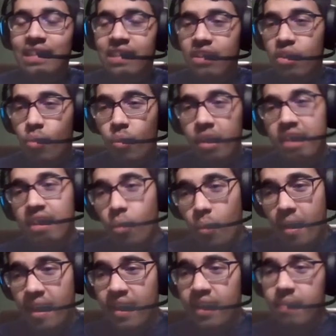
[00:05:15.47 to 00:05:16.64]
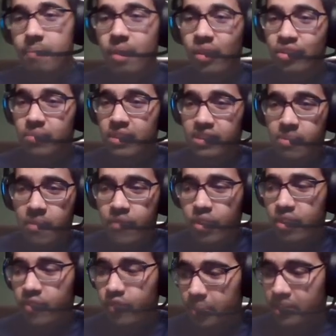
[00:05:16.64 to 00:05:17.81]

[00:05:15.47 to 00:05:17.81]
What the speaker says: need to win away in Belgium, it's going to be very difficult.